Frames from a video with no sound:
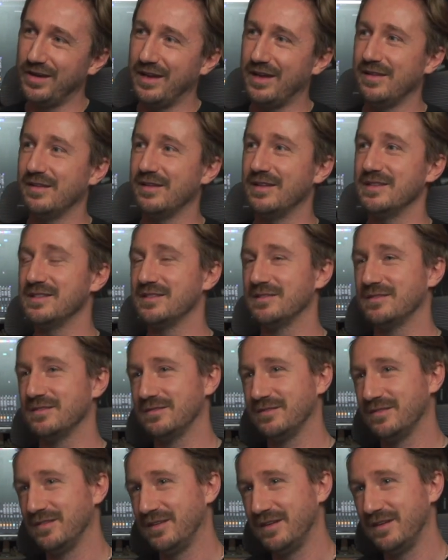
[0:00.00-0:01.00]
and
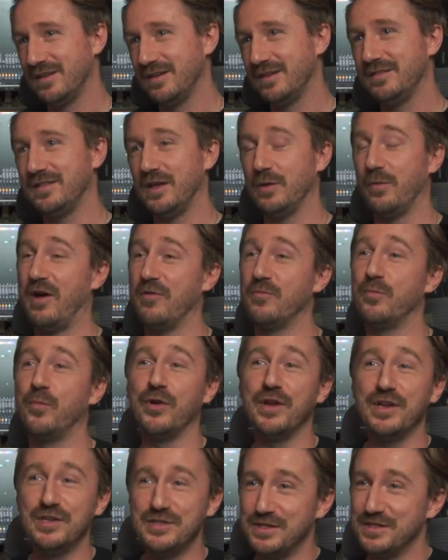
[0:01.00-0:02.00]
they don't have
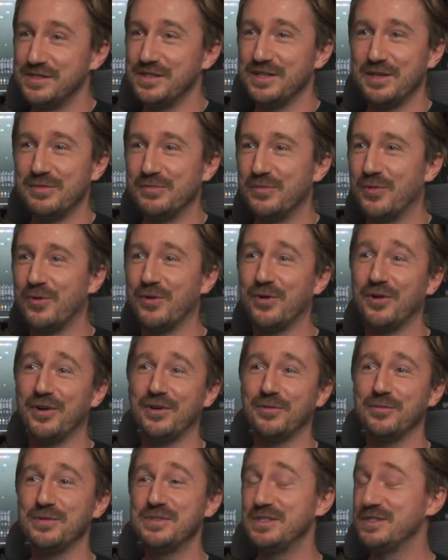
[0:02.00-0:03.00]
bridges
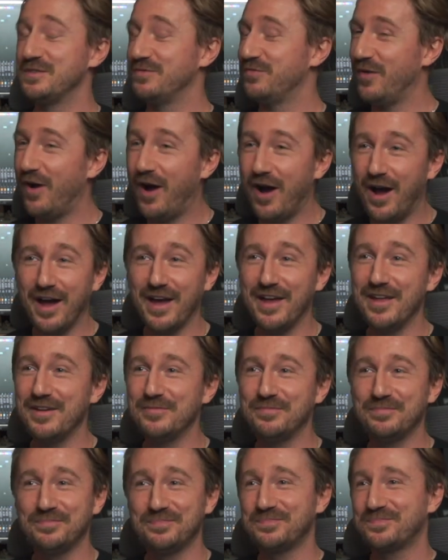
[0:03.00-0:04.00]
anymore, which is
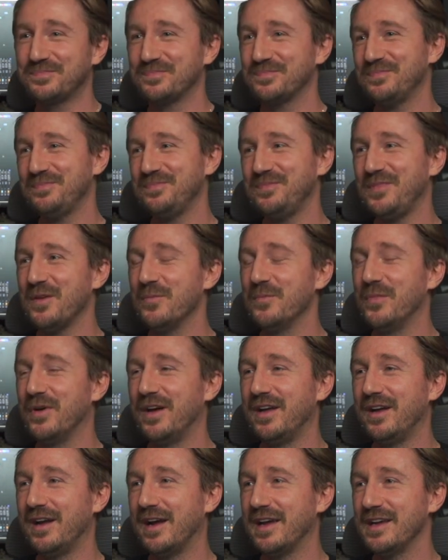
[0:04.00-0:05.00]
fine.
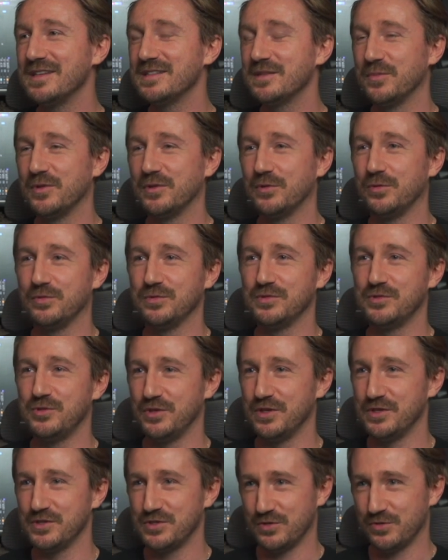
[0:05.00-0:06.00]
But I guess I'm a little
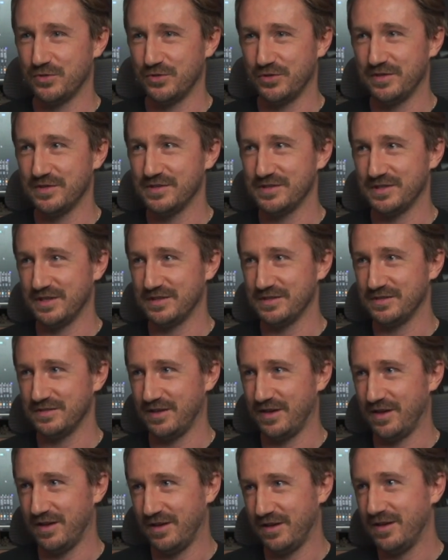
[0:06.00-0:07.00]
traditional in the sense
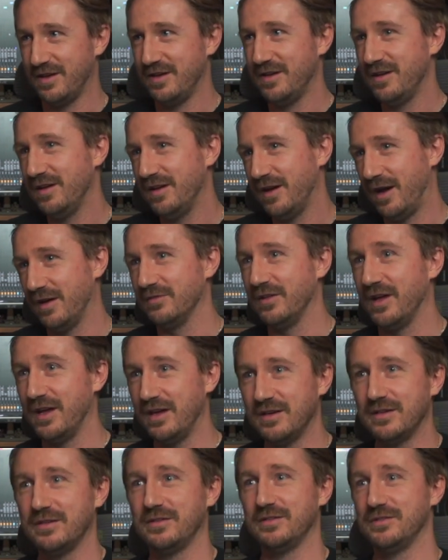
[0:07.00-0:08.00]
that I
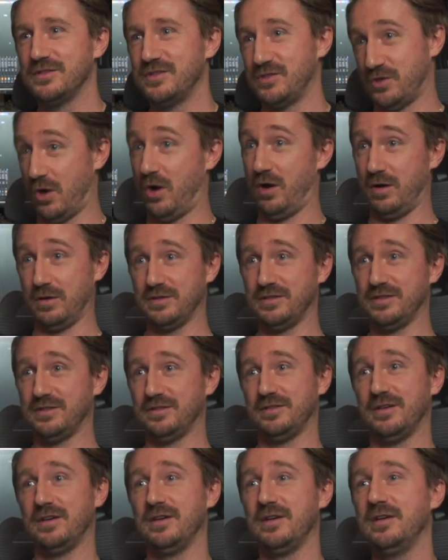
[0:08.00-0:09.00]
like songs,
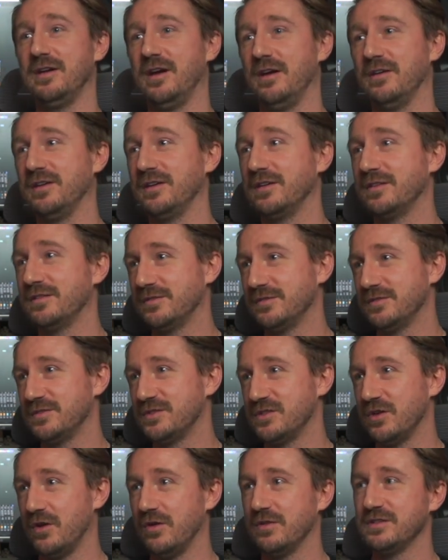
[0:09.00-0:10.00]
like
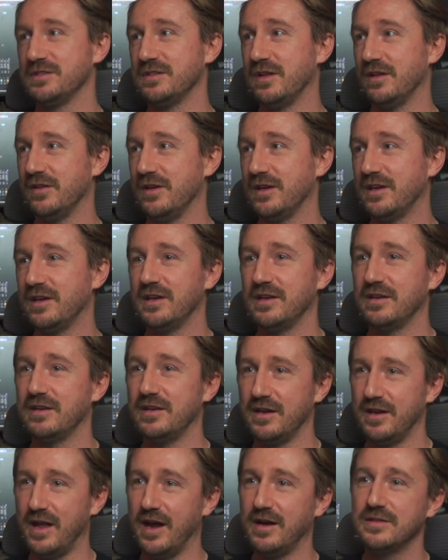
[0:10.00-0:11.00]
songs that like can
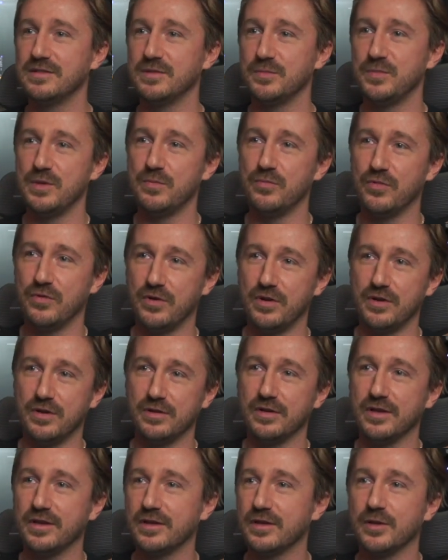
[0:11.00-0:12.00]
connect to people on
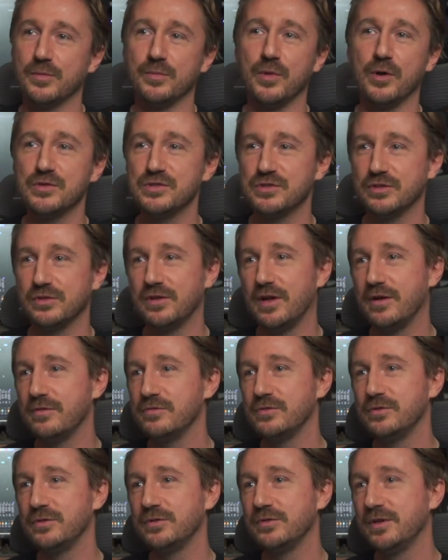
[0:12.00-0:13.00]
like an emotional
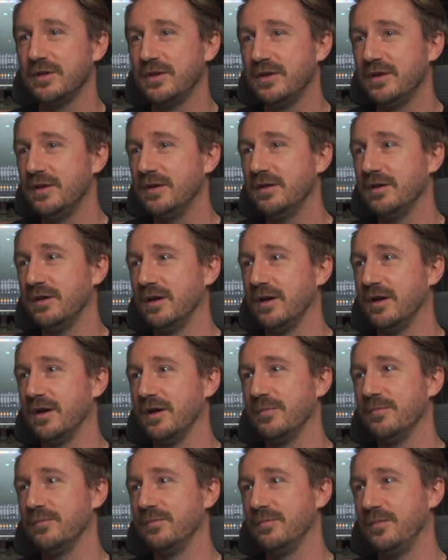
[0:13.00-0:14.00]
level,
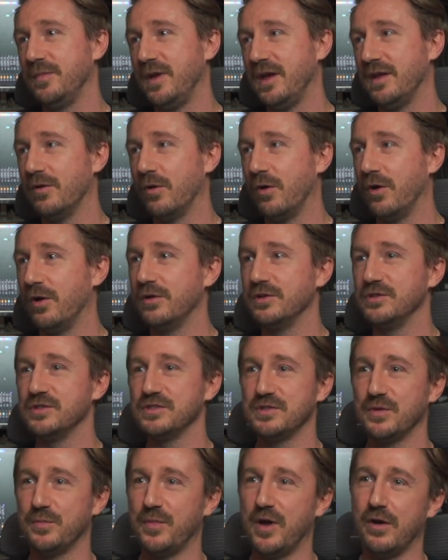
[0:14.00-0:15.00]
and aren't
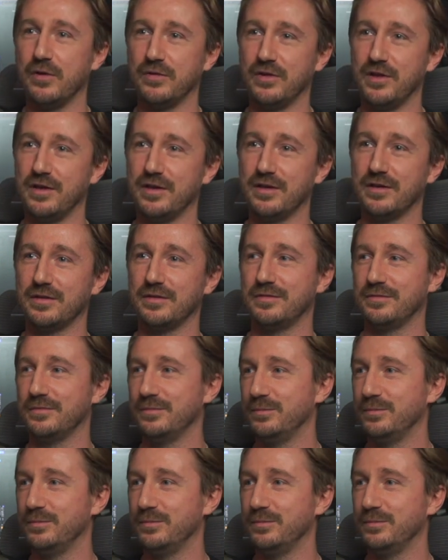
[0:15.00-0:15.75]
just about like,